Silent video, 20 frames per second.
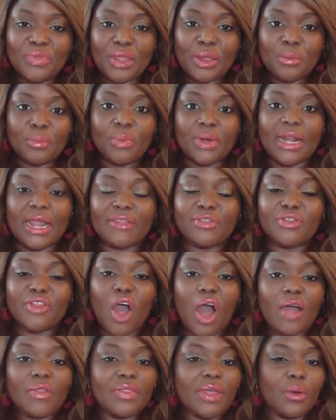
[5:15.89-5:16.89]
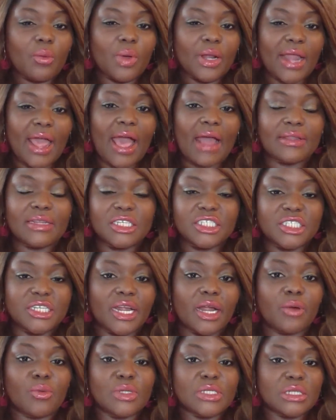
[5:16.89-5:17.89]
But I thought that what I had to
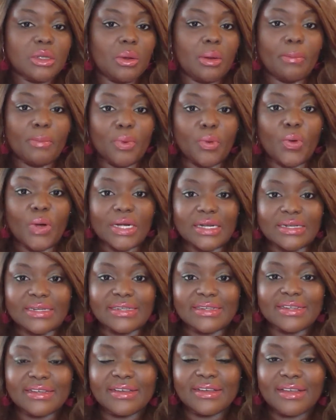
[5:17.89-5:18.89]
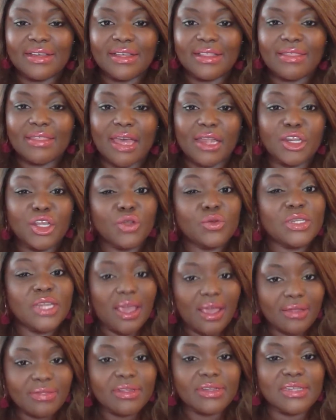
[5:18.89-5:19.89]
share was so important that you would
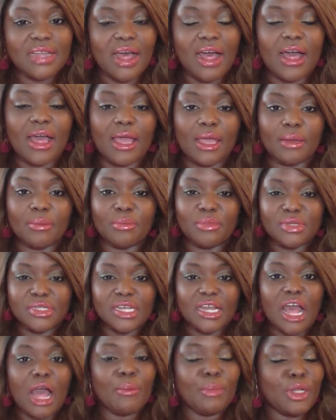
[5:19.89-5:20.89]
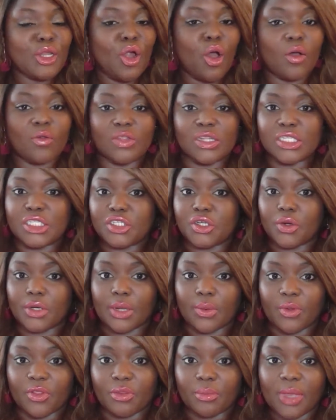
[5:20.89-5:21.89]
take the time to come along this
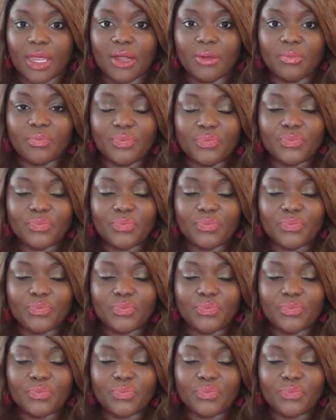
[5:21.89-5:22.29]
journey with me.